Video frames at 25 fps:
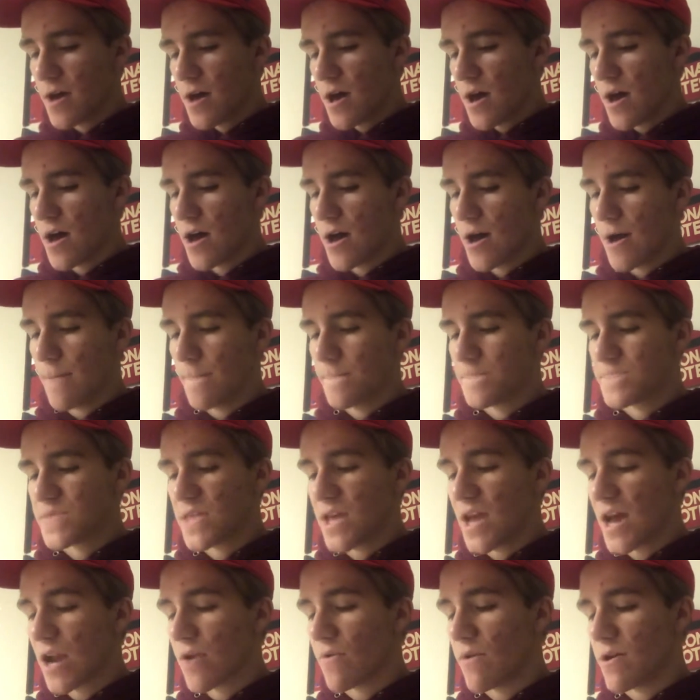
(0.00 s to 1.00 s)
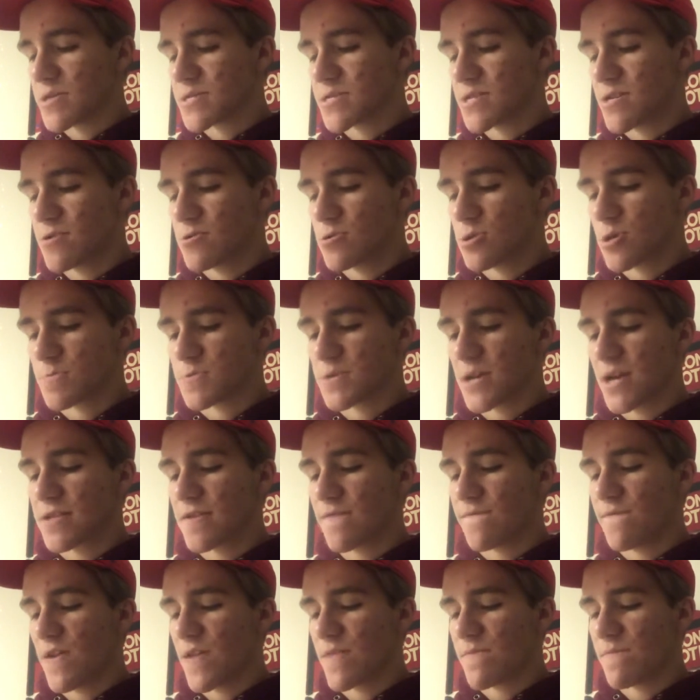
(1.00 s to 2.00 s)
The Ottawa Senators have signed
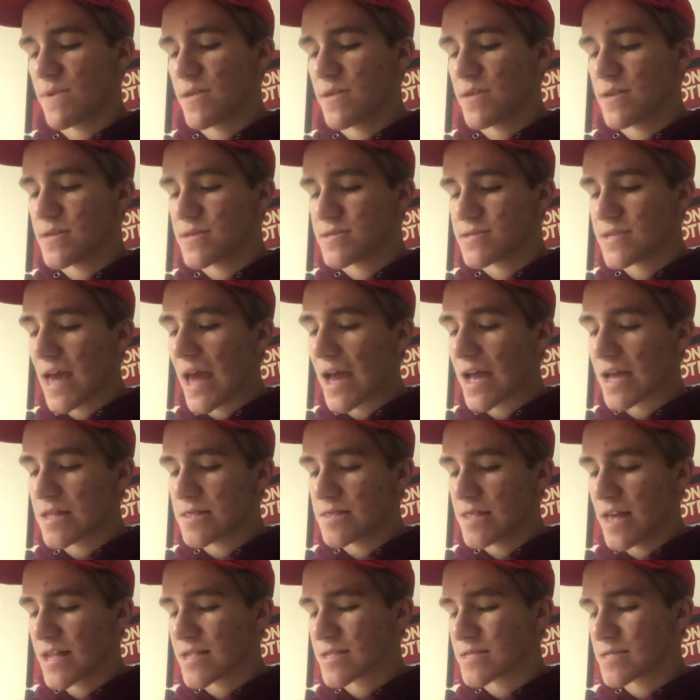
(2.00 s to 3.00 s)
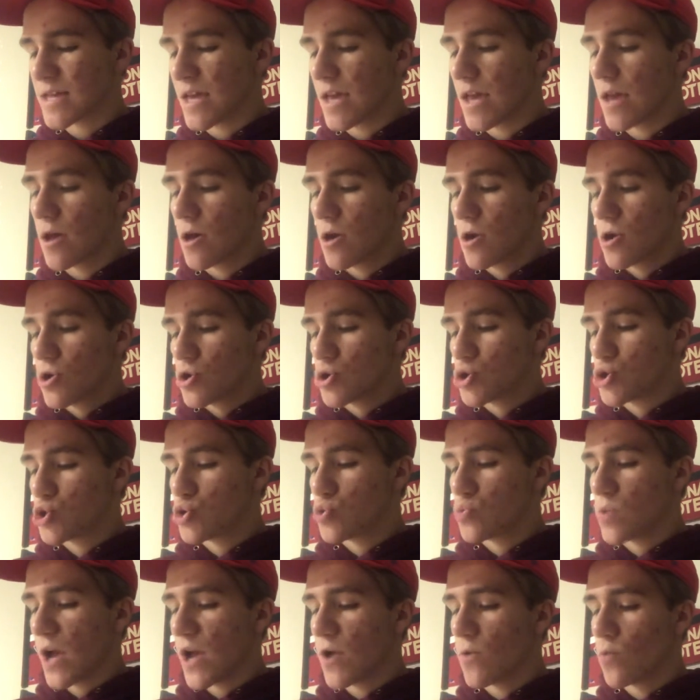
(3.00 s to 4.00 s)
defenseman Zach Leslie
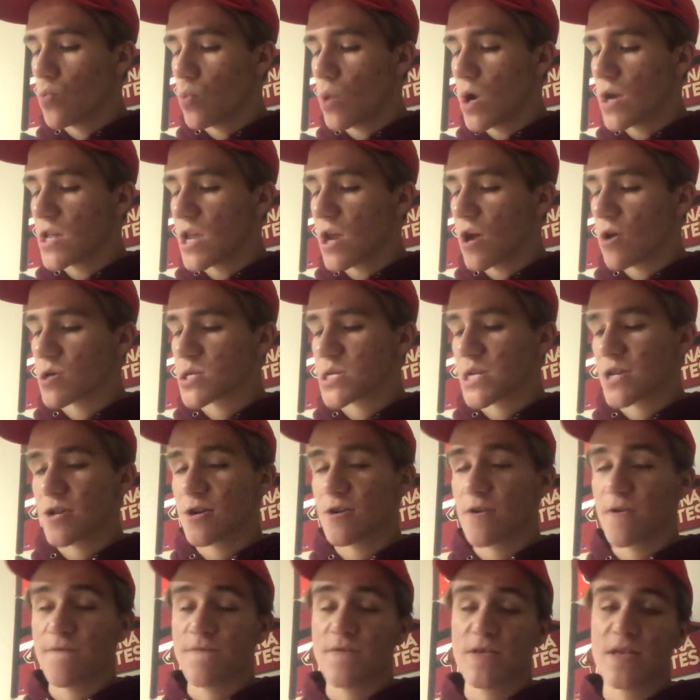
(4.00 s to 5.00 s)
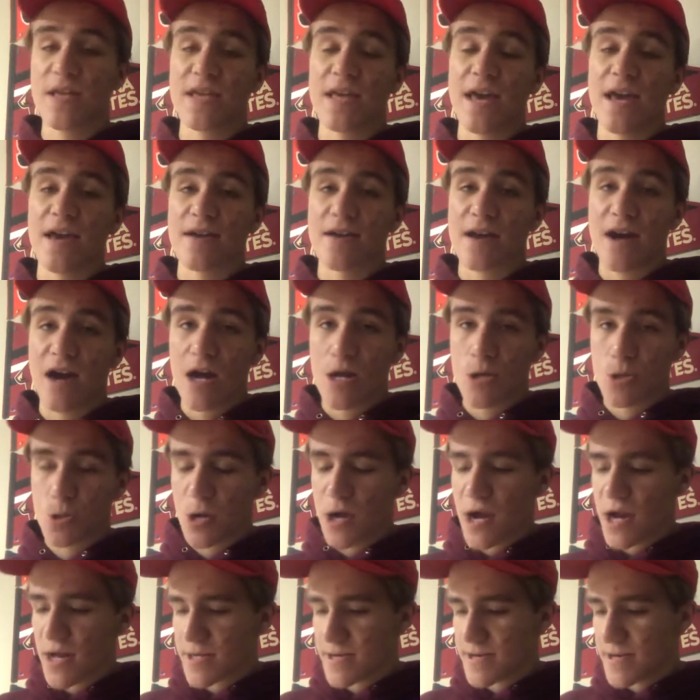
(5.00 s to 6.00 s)
to a one-year $750K
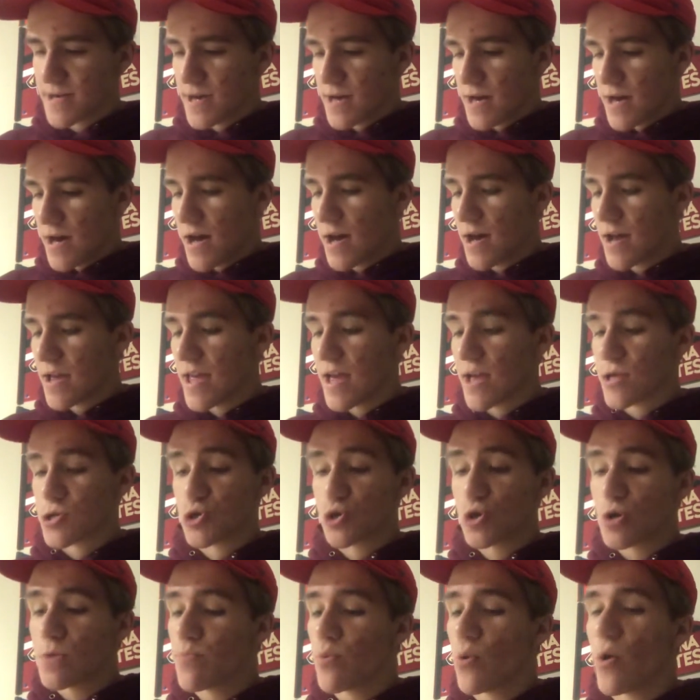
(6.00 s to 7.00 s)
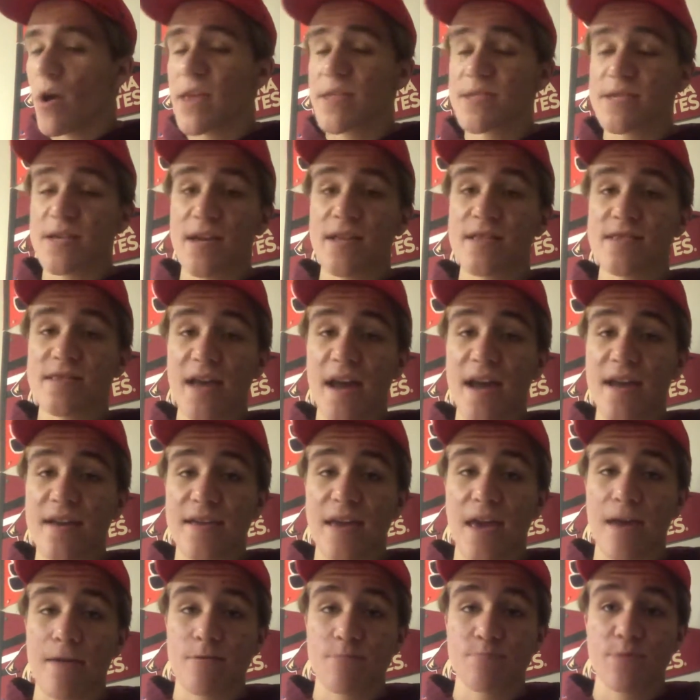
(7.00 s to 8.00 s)
contract. He had 2 points in 9
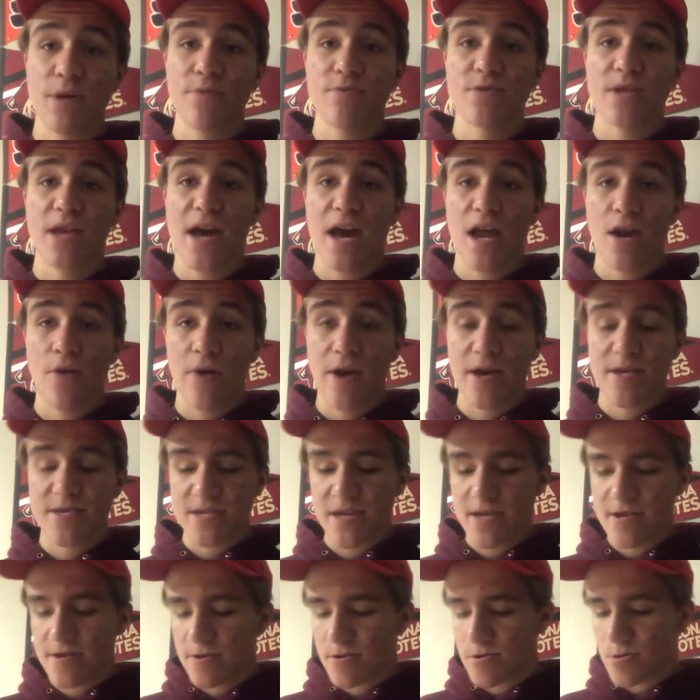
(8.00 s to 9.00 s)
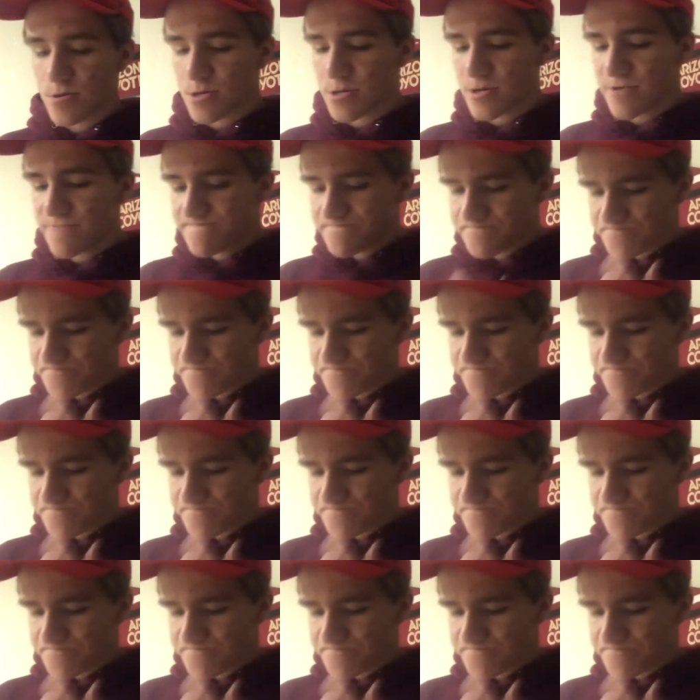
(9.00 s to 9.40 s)
games played with the Ottawa Senators.